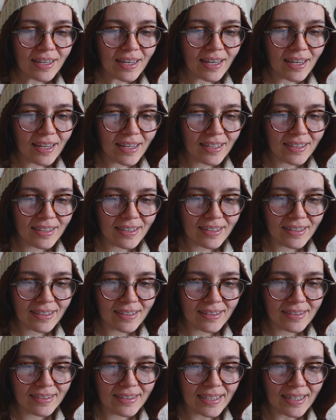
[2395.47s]
And
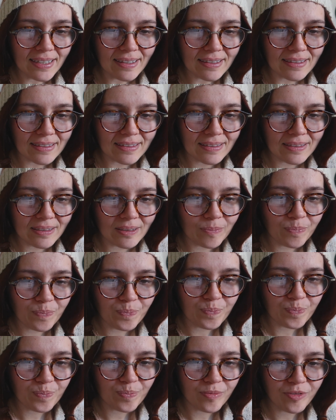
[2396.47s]
yeah,
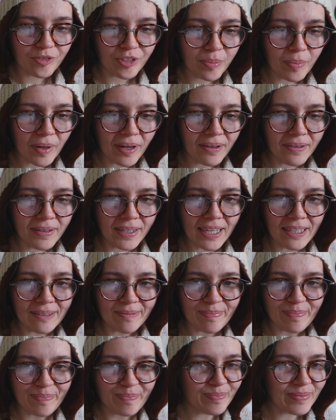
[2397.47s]
free pattern
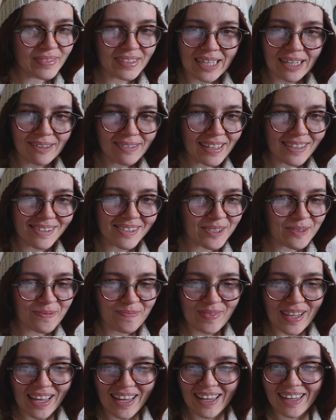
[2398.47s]
again. How nice.
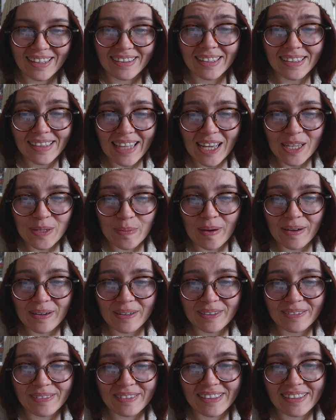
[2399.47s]
The last
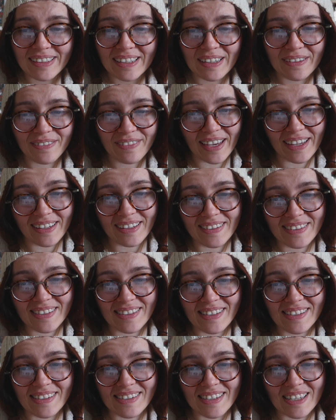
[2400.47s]
pattern that I've added to
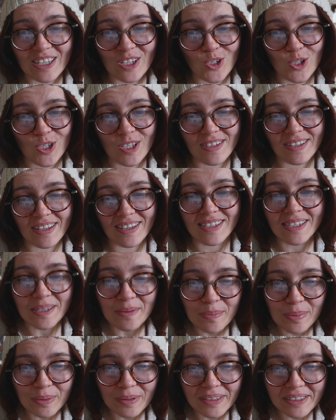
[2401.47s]
this is just a
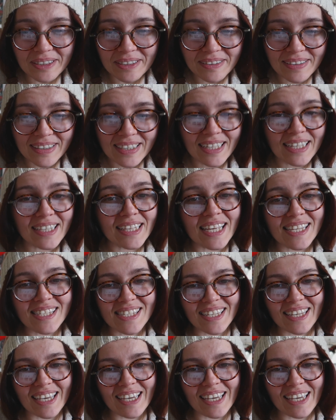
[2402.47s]
simple little classic